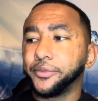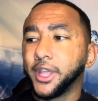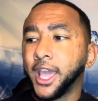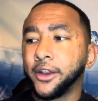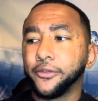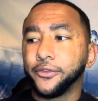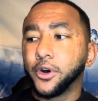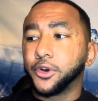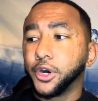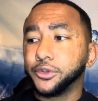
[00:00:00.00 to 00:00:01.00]

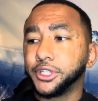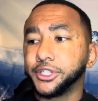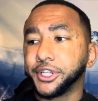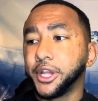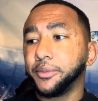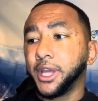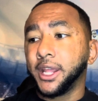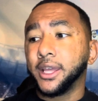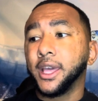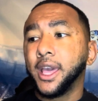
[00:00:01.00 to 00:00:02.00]
NFL coaches and him
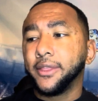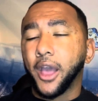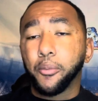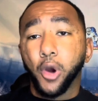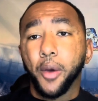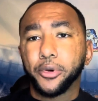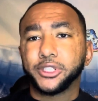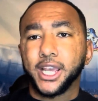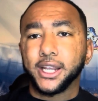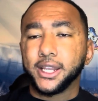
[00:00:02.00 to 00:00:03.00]
getting that proper
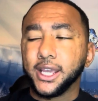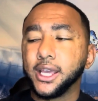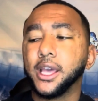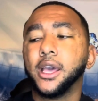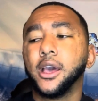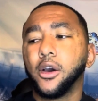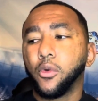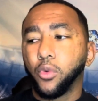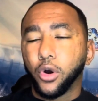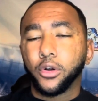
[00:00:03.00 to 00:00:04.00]
technique,
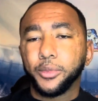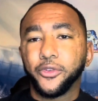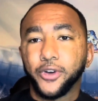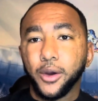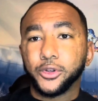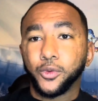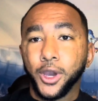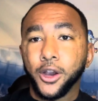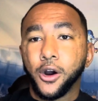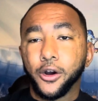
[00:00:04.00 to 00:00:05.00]
we're going to be fine with
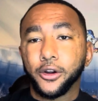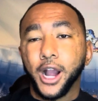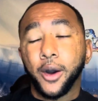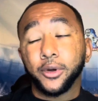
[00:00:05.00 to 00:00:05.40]
Dwayne Carter.